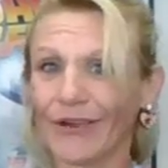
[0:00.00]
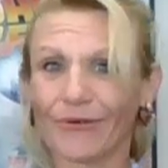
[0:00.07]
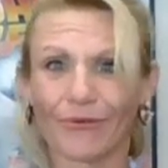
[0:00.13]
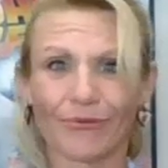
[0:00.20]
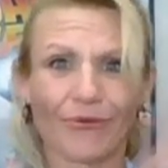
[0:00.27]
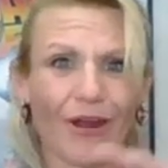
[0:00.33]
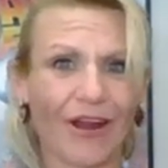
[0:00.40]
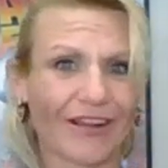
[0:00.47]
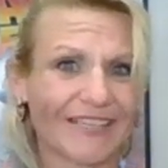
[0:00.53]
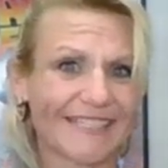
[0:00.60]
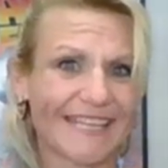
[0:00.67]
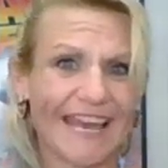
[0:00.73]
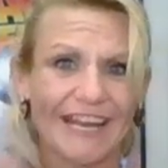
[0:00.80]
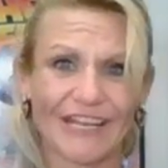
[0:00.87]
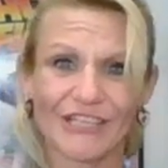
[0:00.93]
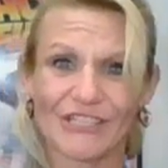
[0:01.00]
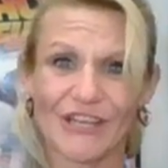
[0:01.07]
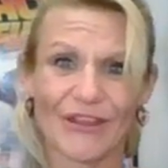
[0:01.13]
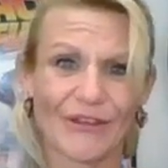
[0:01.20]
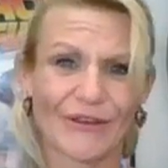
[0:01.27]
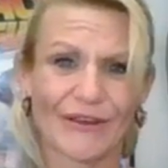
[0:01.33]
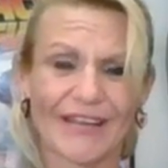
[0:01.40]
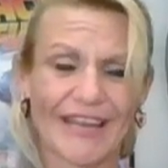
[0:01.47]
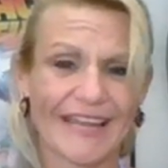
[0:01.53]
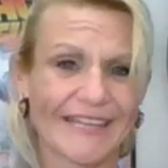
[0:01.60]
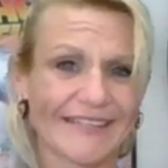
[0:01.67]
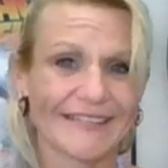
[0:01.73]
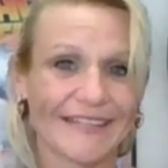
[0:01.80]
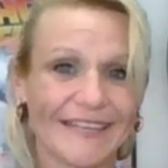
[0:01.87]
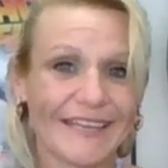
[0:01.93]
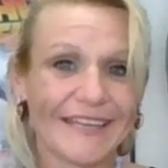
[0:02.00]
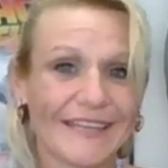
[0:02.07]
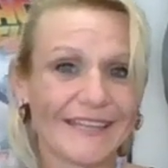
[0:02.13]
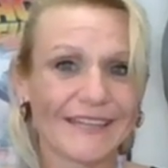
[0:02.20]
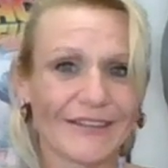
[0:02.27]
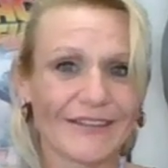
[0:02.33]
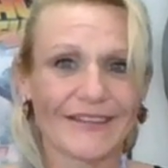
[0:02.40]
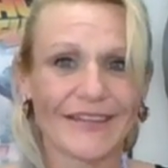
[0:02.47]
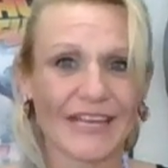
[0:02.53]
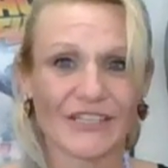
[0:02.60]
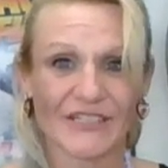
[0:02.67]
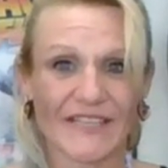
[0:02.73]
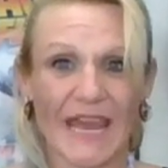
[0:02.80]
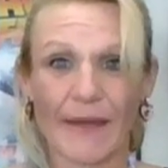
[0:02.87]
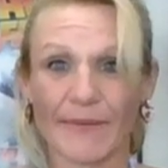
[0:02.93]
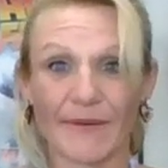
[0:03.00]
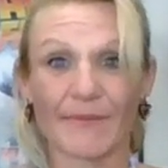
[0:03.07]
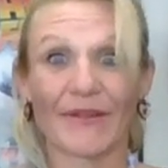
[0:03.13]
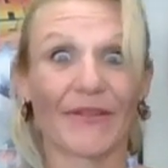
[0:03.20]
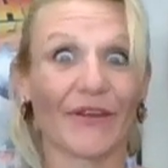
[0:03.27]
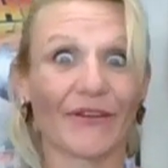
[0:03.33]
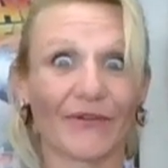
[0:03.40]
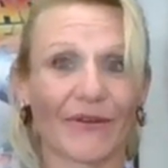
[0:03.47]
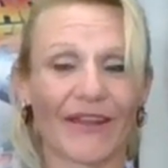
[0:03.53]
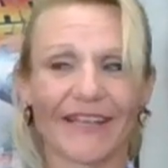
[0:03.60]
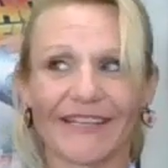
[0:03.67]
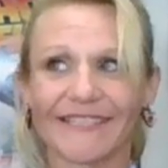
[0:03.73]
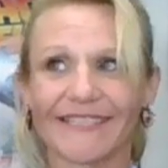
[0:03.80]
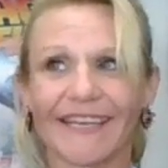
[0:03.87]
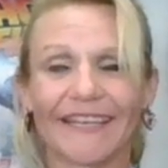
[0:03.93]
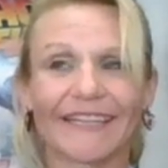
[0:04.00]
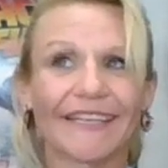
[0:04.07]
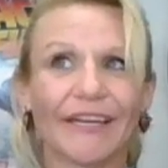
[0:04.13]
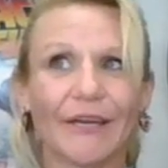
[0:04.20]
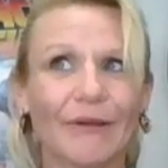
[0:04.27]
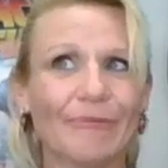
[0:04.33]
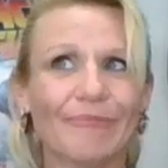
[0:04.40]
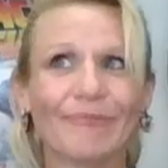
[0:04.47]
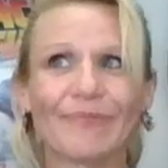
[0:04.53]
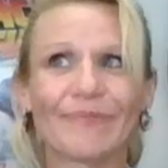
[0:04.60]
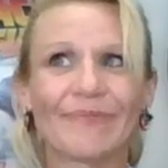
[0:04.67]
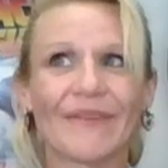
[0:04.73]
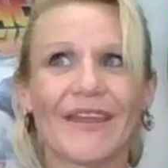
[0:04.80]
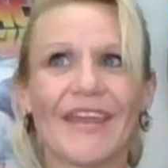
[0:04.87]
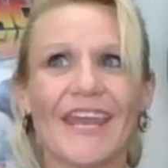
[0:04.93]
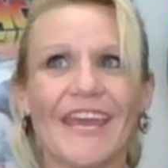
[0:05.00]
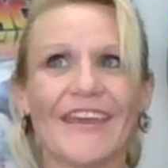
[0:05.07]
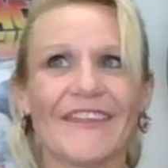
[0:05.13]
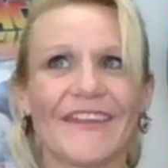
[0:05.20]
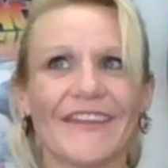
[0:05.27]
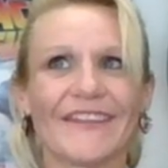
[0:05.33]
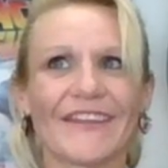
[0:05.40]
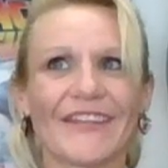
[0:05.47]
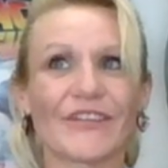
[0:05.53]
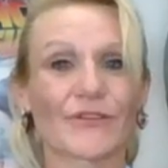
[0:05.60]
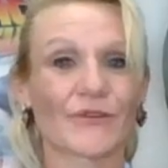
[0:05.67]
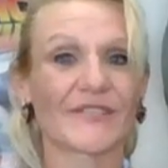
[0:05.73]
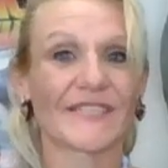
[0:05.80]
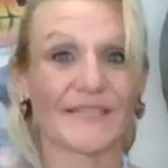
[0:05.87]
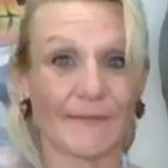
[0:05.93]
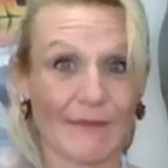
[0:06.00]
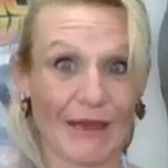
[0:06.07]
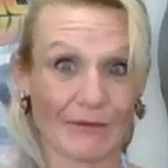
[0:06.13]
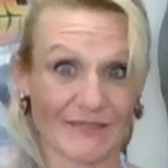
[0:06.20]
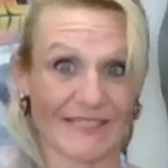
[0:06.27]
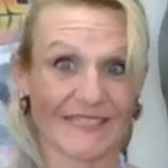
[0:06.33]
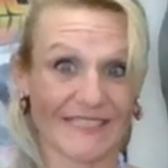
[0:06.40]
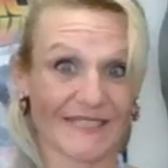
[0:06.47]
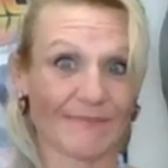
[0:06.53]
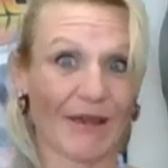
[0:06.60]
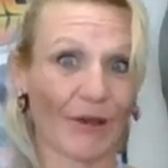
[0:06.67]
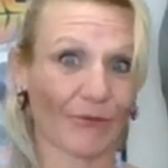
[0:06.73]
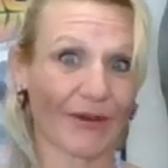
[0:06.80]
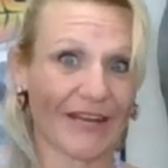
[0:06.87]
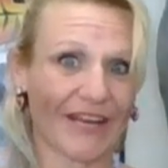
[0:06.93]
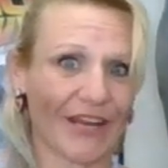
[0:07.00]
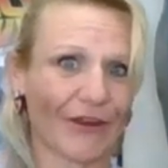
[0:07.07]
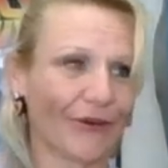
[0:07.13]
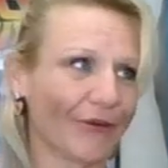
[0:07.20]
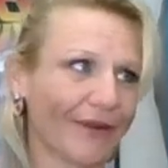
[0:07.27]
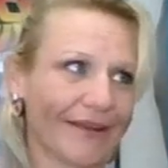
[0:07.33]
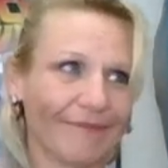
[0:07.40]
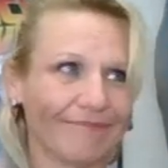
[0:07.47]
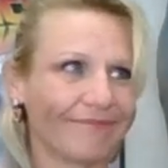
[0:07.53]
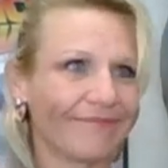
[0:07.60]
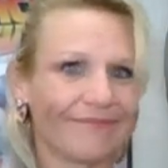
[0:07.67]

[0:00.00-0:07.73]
rocks at each other, and they just happened to be thunder eggs. And then they turned into mountains, Mount Rainier and